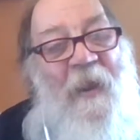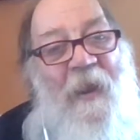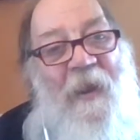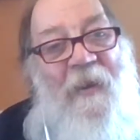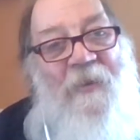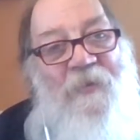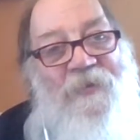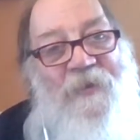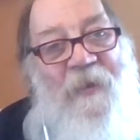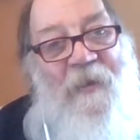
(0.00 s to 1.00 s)
and you
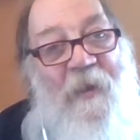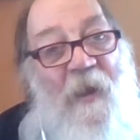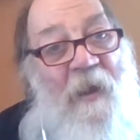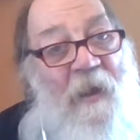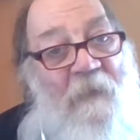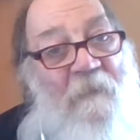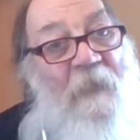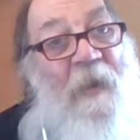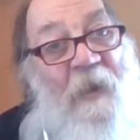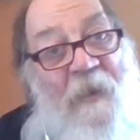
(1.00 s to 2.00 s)
see
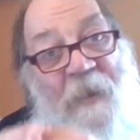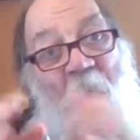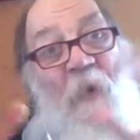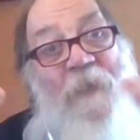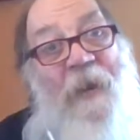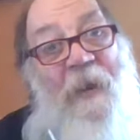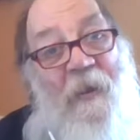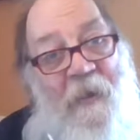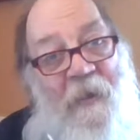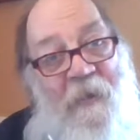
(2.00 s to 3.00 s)
the opening
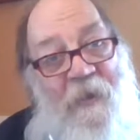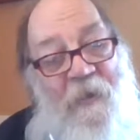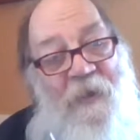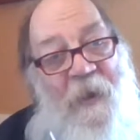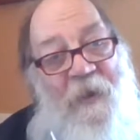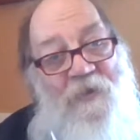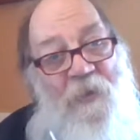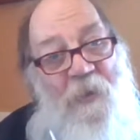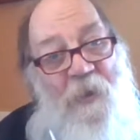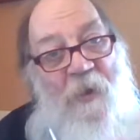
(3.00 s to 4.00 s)
to the Hedgerow
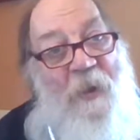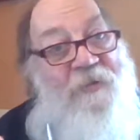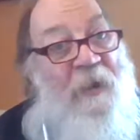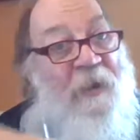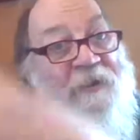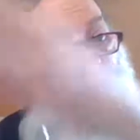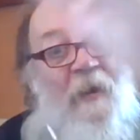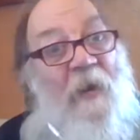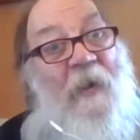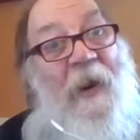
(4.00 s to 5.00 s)
Longhouse. And it's like
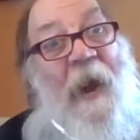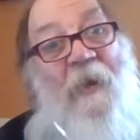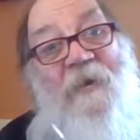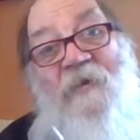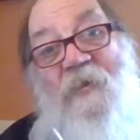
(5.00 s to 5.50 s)
going out into a